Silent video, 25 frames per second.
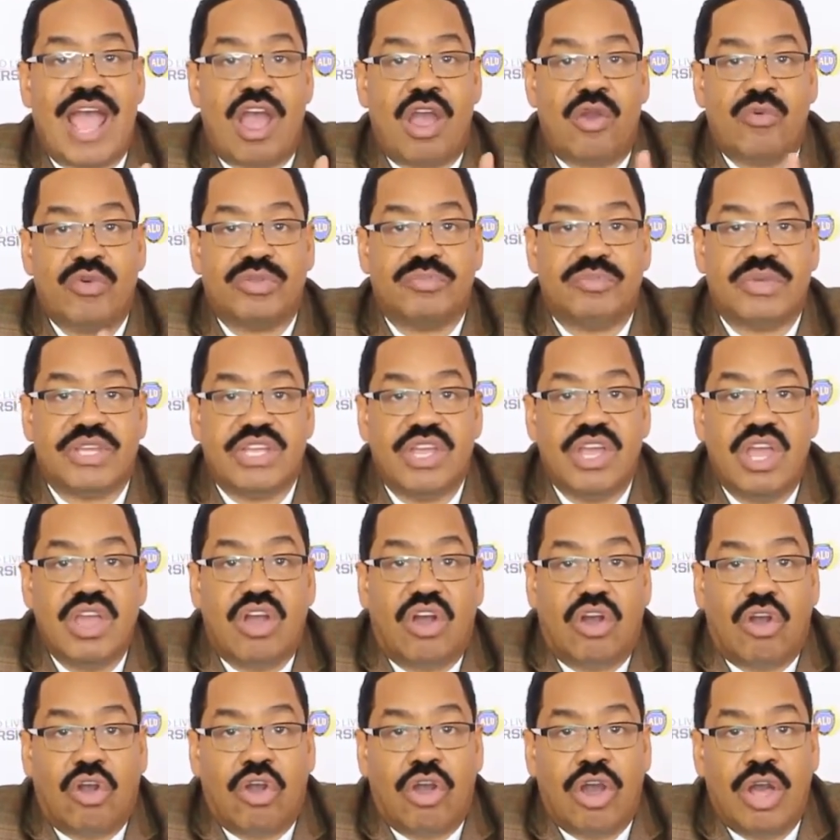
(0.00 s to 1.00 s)
hour with me
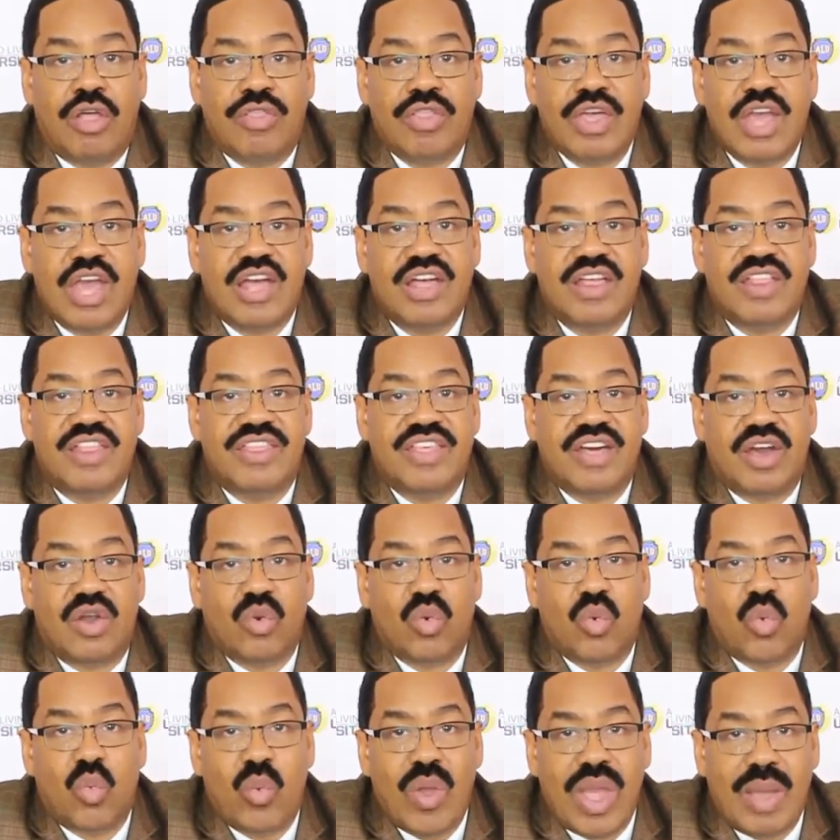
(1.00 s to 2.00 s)
on the
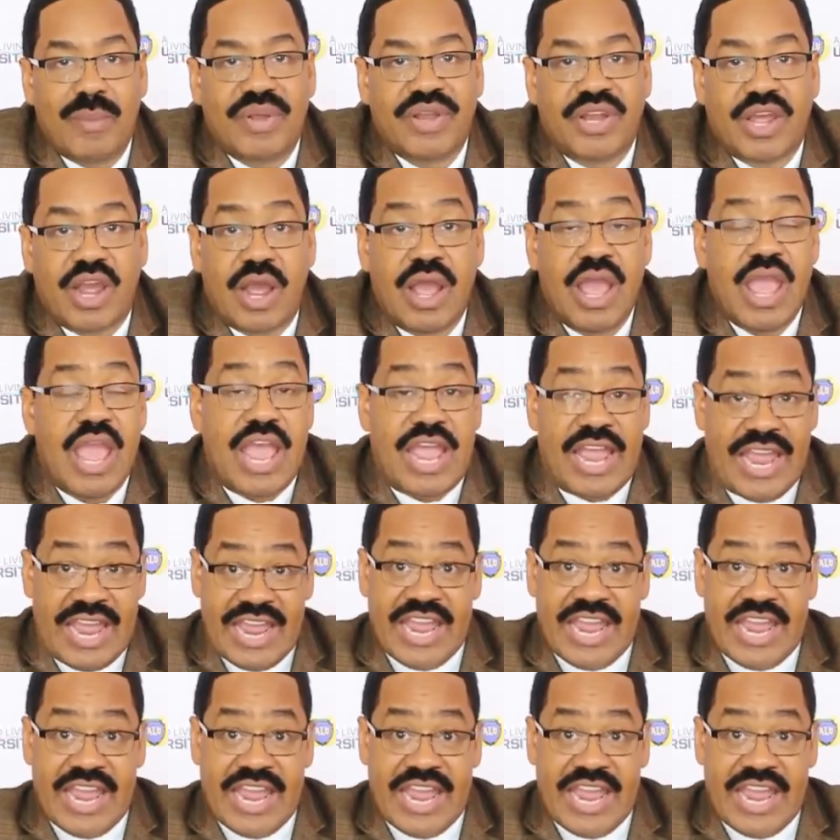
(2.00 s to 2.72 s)
webinar.